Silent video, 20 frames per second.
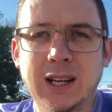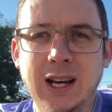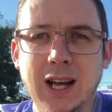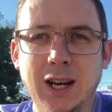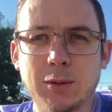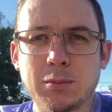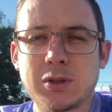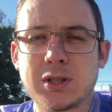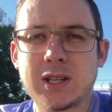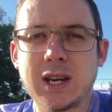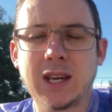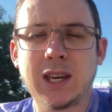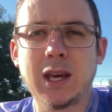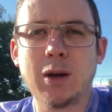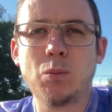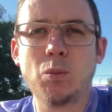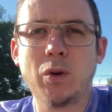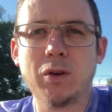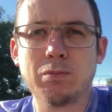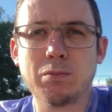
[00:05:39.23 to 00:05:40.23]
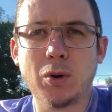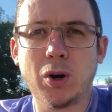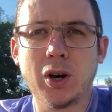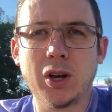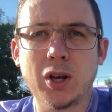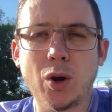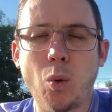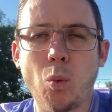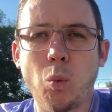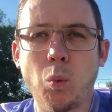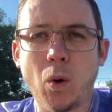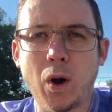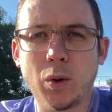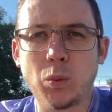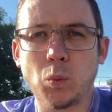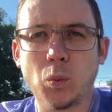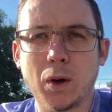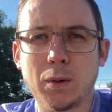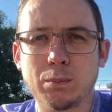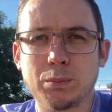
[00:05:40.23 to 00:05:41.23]
And I'm sticking with my
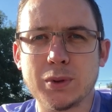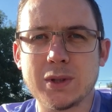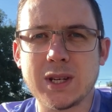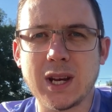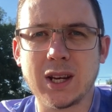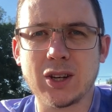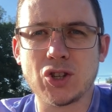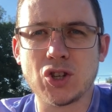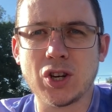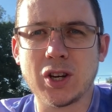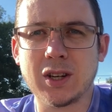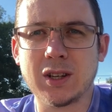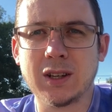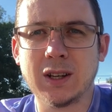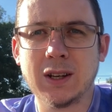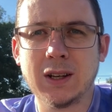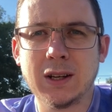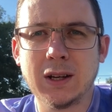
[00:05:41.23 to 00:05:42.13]
one one prediction.